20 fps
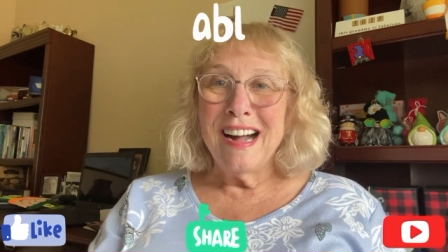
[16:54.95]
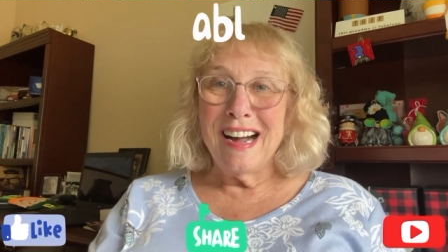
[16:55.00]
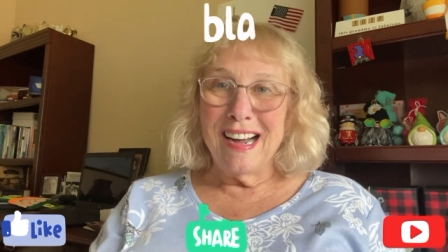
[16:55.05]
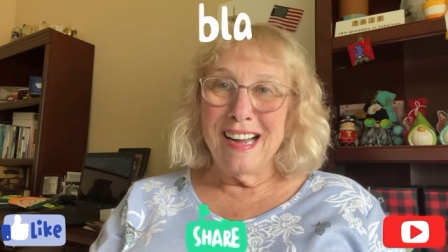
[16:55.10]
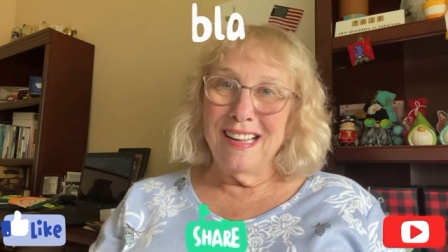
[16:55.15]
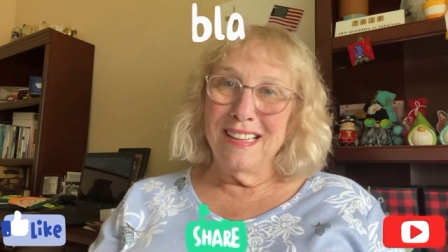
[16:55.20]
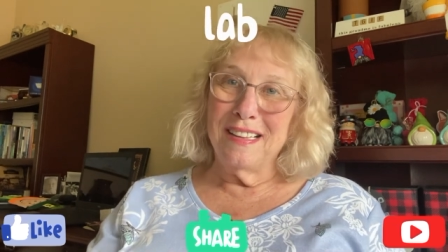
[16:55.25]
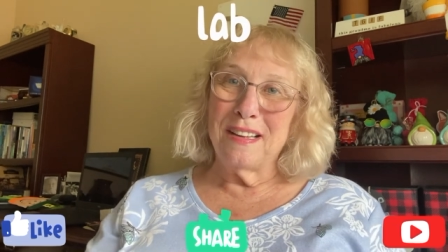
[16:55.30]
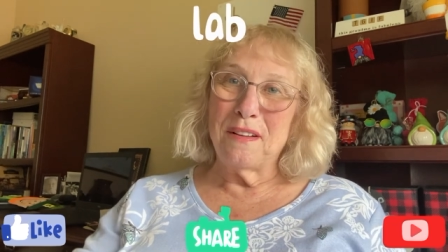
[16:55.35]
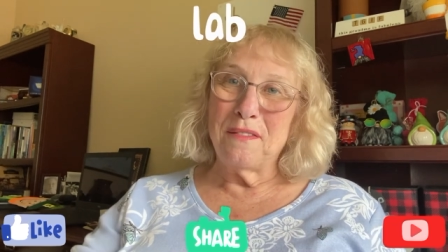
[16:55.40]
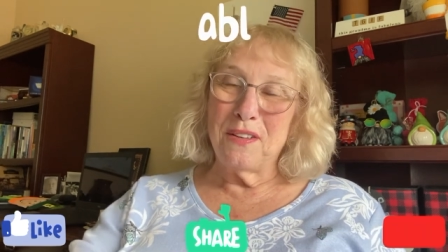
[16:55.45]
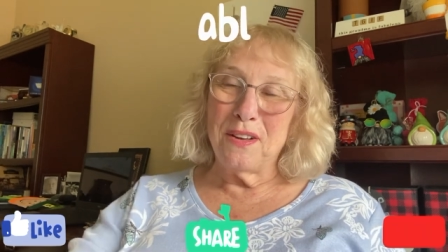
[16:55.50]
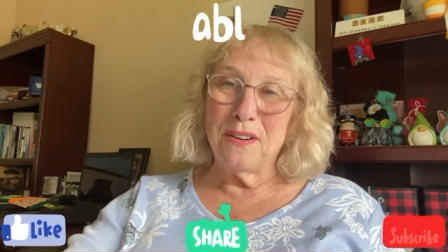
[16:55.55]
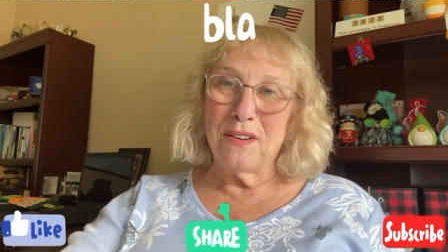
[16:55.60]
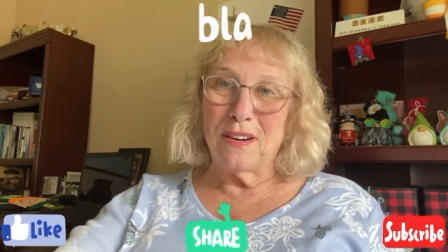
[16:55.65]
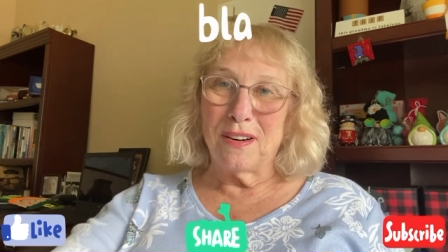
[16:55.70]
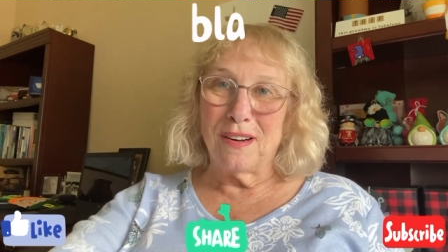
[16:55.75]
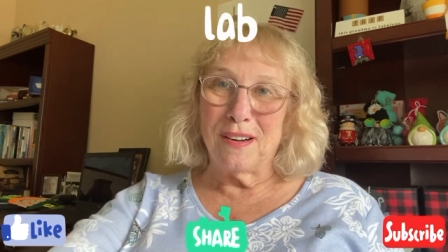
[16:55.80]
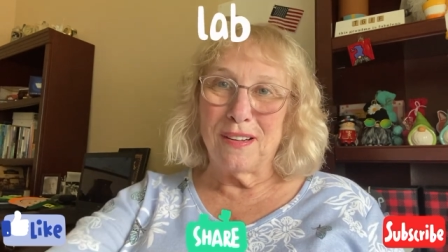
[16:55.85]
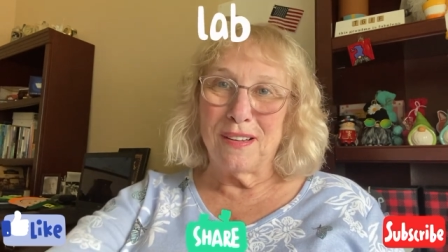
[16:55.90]
I love you
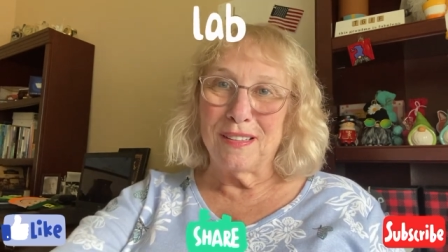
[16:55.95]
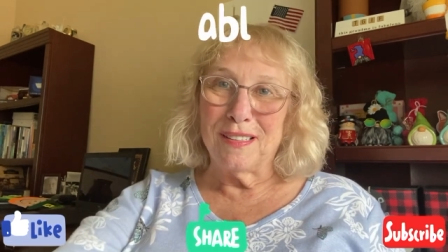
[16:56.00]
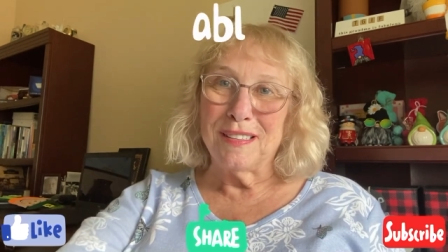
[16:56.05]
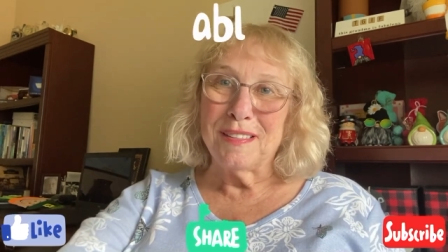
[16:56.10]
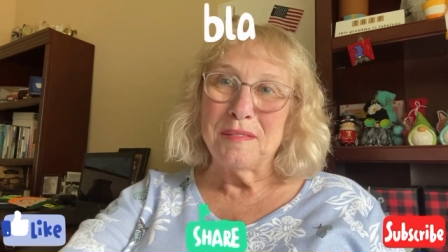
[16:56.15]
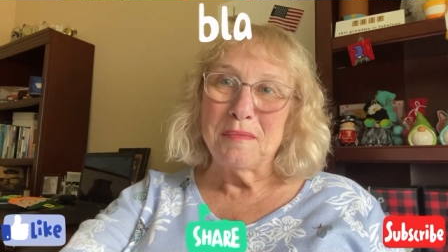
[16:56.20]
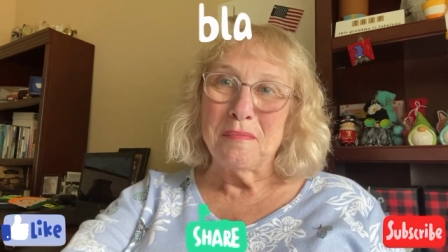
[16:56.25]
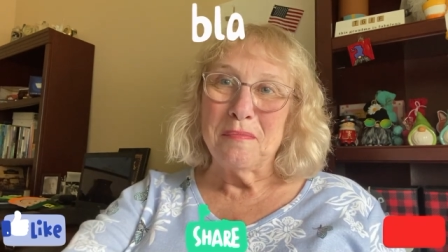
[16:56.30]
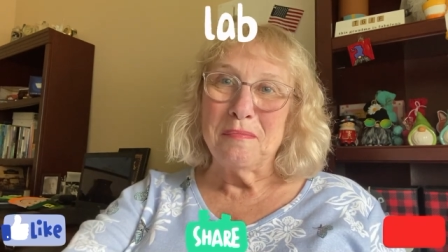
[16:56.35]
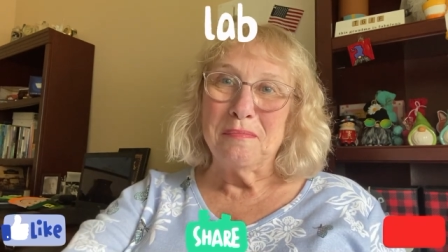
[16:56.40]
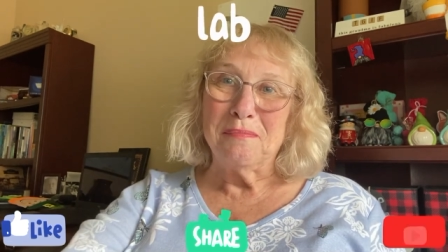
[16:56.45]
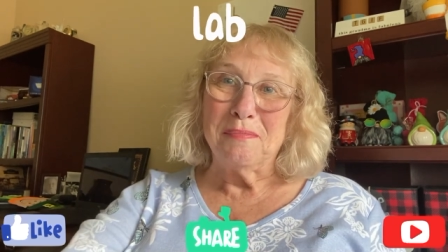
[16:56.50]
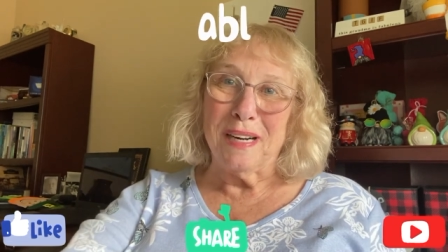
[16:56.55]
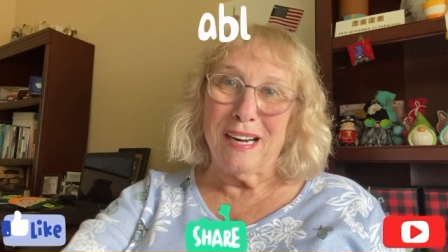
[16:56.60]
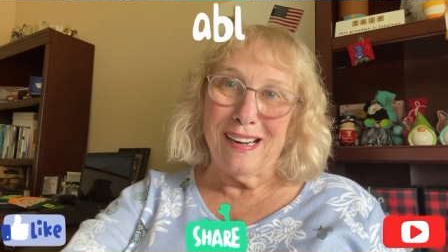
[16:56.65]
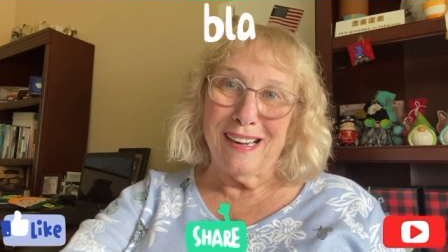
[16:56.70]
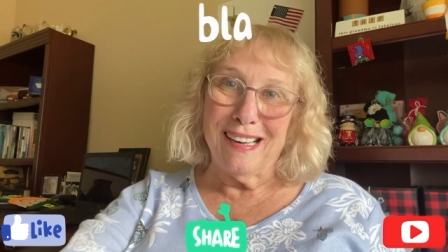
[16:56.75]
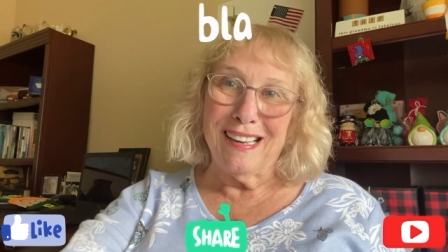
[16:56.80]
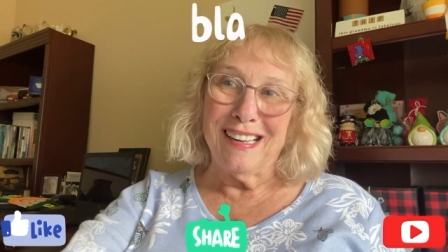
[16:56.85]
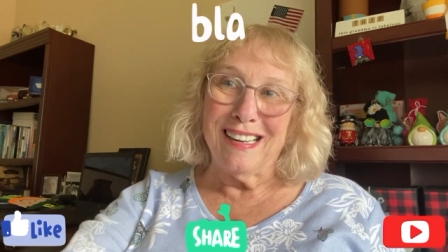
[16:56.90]
all.
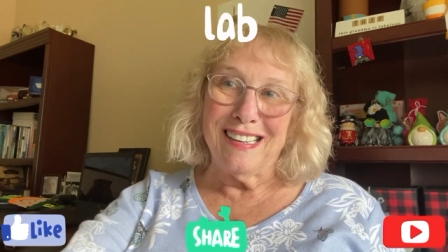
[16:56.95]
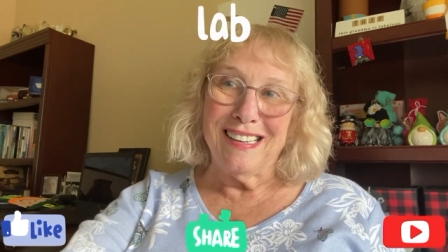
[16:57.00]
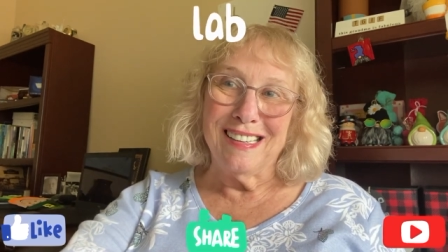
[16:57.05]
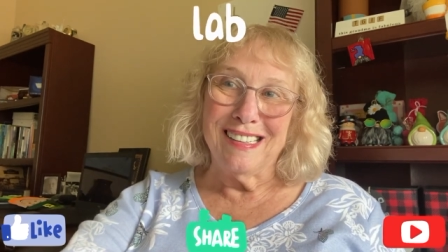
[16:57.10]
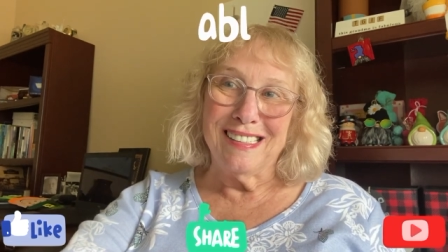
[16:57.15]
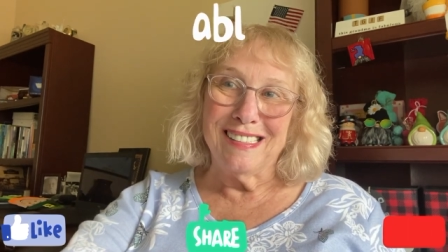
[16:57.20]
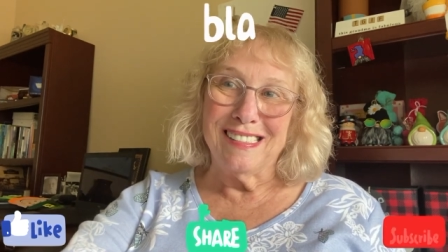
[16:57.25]
Bye.